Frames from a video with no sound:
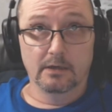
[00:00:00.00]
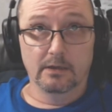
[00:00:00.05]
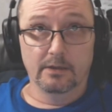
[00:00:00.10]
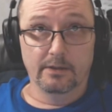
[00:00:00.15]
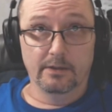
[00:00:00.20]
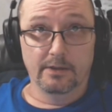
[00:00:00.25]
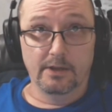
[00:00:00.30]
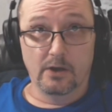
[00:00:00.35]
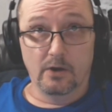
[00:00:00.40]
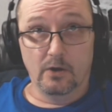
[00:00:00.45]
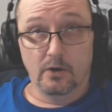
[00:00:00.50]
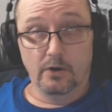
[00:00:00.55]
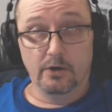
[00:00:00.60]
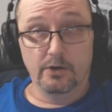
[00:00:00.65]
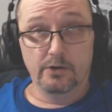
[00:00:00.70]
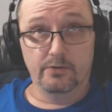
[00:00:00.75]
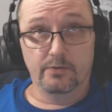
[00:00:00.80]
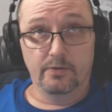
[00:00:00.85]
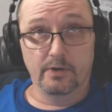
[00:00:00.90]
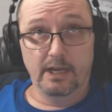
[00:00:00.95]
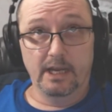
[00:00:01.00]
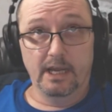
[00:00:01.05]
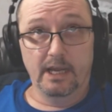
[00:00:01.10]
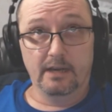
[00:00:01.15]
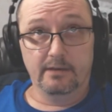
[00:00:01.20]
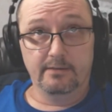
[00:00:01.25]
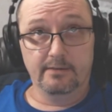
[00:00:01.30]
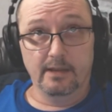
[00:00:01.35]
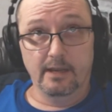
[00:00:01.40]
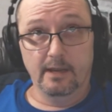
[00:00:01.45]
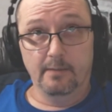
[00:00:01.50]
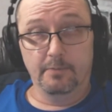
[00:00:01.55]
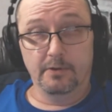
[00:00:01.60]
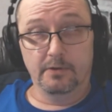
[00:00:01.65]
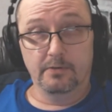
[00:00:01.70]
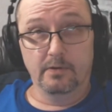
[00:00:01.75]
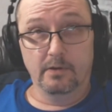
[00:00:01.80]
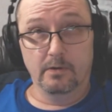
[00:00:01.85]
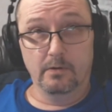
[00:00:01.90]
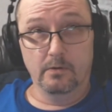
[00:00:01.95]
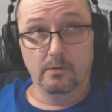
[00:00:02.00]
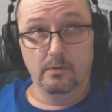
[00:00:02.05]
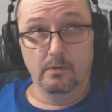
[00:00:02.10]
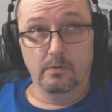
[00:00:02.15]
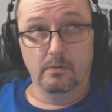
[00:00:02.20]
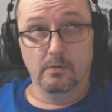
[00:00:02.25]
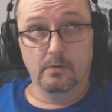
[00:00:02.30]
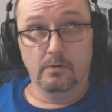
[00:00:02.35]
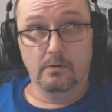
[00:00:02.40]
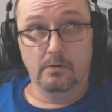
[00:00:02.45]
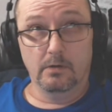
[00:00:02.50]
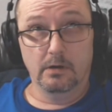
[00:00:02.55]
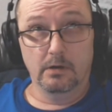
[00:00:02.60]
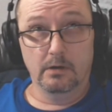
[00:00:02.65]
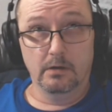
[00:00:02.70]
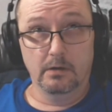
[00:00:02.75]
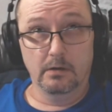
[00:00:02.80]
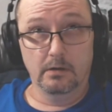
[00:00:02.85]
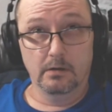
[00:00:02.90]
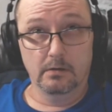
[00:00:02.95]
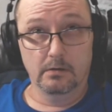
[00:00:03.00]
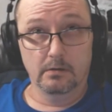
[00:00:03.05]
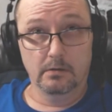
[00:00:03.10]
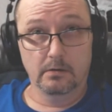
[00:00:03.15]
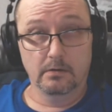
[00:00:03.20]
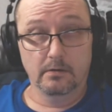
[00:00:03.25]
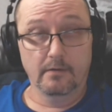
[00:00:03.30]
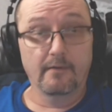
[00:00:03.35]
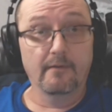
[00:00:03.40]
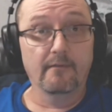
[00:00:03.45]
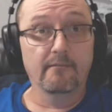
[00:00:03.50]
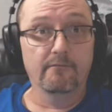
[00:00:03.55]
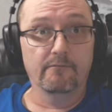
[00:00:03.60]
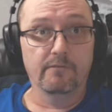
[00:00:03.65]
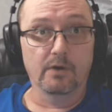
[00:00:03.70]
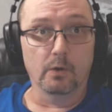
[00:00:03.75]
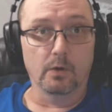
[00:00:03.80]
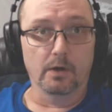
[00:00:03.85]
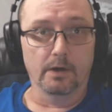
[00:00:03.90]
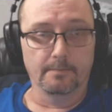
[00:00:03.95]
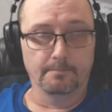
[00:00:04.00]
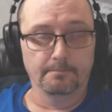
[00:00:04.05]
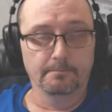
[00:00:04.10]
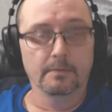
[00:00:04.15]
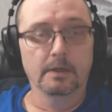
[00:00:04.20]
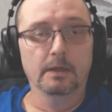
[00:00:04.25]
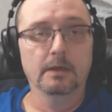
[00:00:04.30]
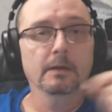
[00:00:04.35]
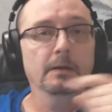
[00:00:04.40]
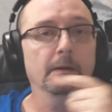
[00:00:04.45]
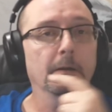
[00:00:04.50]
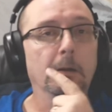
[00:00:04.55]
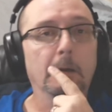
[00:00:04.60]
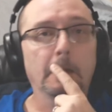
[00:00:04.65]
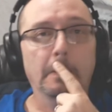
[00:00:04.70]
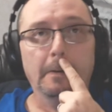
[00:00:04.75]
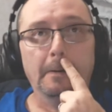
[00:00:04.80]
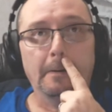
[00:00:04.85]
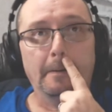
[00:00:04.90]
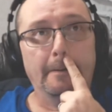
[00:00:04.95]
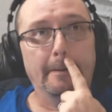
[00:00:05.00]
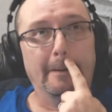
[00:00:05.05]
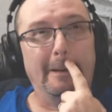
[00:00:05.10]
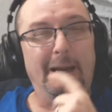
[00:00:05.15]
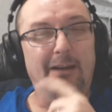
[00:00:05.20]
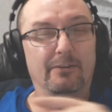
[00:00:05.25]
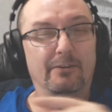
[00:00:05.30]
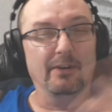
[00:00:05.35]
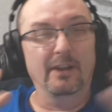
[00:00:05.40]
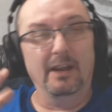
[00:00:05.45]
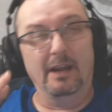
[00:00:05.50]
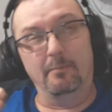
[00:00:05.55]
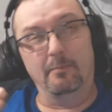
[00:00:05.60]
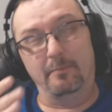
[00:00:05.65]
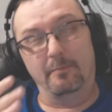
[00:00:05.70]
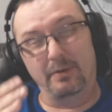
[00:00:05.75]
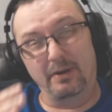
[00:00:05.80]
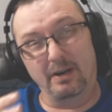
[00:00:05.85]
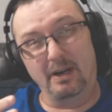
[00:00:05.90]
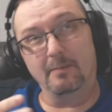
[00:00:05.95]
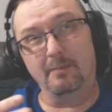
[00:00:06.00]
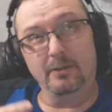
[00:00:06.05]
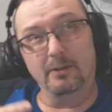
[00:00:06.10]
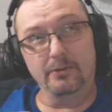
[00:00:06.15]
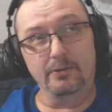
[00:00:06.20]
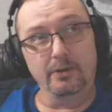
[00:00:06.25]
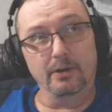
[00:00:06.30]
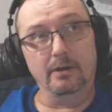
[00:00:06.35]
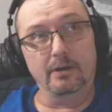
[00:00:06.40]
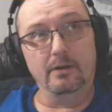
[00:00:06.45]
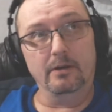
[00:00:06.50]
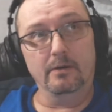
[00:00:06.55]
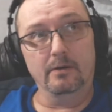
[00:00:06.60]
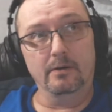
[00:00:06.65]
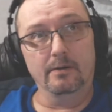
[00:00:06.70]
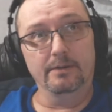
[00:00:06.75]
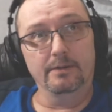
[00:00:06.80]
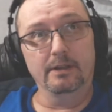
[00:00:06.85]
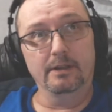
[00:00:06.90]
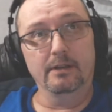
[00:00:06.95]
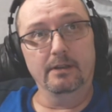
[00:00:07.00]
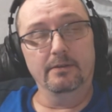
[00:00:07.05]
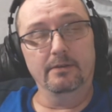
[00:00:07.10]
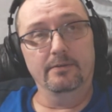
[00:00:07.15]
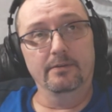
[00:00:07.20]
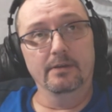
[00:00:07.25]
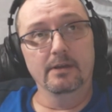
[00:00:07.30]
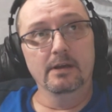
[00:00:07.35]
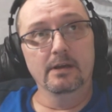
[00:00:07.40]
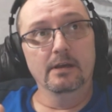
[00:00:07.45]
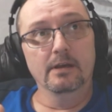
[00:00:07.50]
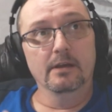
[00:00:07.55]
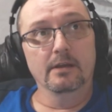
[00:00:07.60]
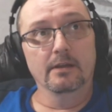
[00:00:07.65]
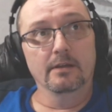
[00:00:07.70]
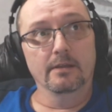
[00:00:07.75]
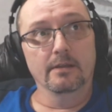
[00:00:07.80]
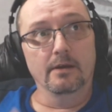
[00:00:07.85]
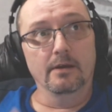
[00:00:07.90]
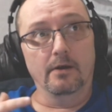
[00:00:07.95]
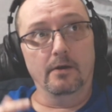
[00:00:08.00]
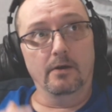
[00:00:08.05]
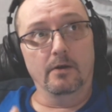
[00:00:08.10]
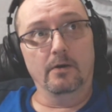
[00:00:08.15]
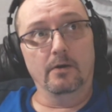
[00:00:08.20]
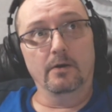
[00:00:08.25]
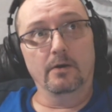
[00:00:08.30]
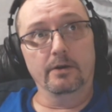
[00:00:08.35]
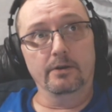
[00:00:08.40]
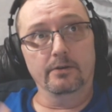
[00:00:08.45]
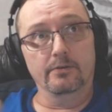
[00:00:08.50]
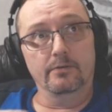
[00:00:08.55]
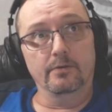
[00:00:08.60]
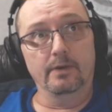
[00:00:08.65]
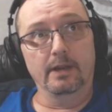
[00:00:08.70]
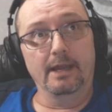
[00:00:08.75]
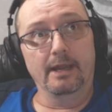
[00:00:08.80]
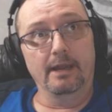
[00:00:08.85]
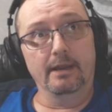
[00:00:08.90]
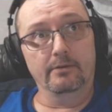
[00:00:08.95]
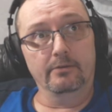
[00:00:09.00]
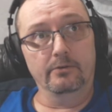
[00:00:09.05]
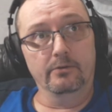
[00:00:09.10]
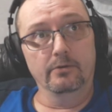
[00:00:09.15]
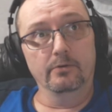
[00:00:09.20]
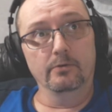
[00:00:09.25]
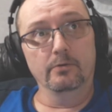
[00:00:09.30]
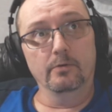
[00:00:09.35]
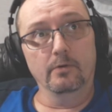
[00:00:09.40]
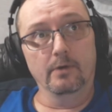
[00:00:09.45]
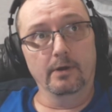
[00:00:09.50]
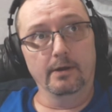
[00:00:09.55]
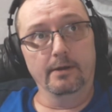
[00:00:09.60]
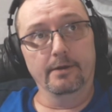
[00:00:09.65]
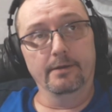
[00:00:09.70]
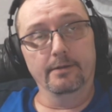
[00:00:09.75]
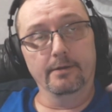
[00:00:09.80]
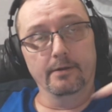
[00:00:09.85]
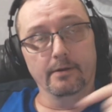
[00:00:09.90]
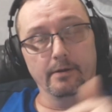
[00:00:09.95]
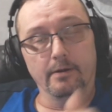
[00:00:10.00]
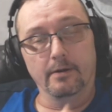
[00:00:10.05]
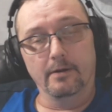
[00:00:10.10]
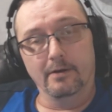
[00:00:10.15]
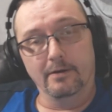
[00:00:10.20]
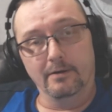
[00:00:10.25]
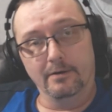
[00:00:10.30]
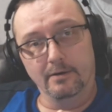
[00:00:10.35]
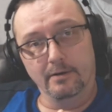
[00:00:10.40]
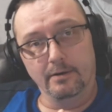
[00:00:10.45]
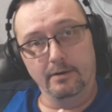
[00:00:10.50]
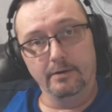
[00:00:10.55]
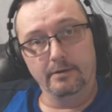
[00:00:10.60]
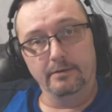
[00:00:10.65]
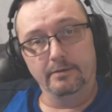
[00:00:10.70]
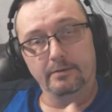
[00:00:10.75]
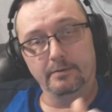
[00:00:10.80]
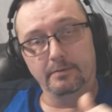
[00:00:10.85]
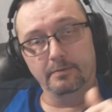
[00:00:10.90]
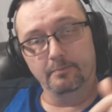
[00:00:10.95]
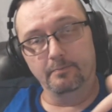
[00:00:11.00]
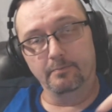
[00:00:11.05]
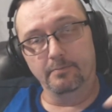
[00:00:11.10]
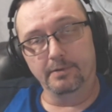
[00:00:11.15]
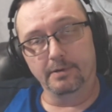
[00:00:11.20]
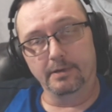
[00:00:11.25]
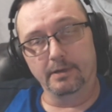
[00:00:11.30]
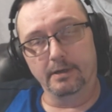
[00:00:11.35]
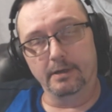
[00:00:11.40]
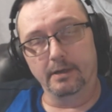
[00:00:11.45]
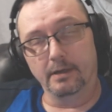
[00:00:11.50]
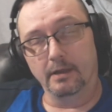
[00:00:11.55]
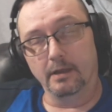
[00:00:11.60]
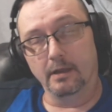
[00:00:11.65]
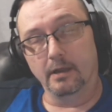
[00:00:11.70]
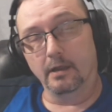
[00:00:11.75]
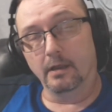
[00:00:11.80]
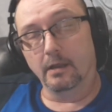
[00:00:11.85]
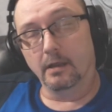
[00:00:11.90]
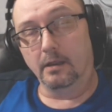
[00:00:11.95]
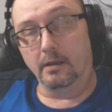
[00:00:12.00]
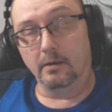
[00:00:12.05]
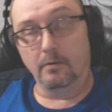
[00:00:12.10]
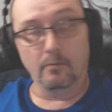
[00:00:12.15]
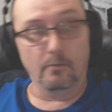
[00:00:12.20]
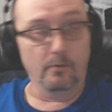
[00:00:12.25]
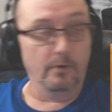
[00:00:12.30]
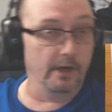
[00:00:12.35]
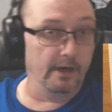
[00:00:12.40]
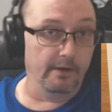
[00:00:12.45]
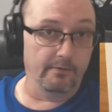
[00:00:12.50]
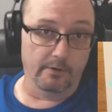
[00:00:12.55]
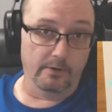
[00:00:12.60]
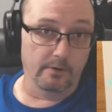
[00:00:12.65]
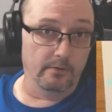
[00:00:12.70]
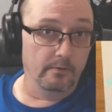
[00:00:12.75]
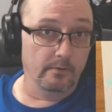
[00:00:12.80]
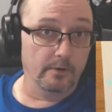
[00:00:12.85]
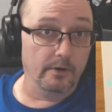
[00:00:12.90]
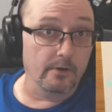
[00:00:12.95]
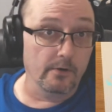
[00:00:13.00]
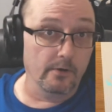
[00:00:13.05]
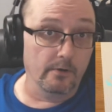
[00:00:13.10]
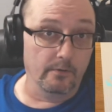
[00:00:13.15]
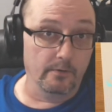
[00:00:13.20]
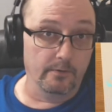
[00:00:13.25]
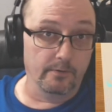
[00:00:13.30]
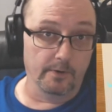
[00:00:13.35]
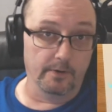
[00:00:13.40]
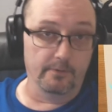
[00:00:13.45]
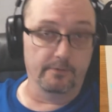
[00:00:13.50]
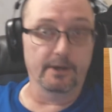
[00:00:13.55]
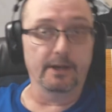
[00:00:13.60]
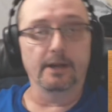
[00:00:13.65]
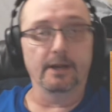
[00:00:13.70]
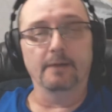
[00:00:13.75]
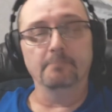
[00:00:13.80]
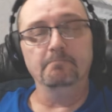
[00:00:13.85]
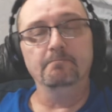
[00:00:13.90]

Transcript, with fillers: the Artist Reacts episode 4. Actually, I probably should have called this the Artist Reacts to Other Artists, but whatever we're going with what we got.